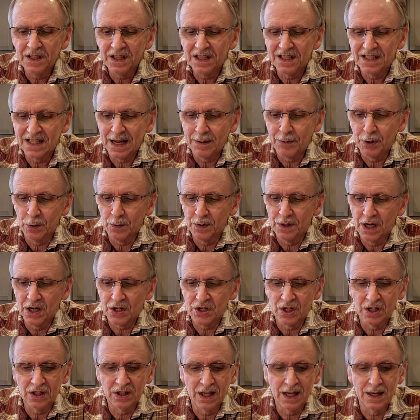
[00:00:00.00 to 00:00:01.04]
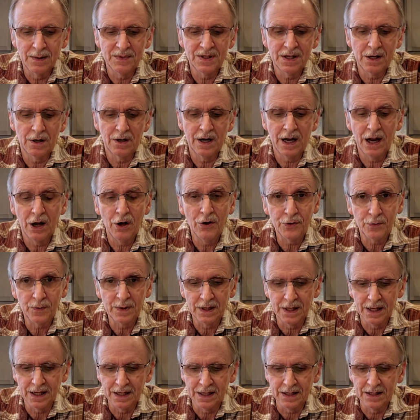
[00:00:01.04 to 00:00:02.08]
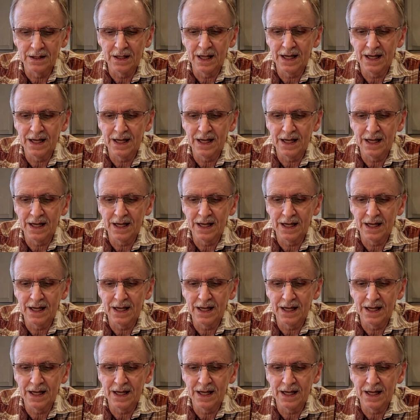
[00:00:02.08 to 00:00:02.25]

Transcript: contaminant reduction claims that are health related,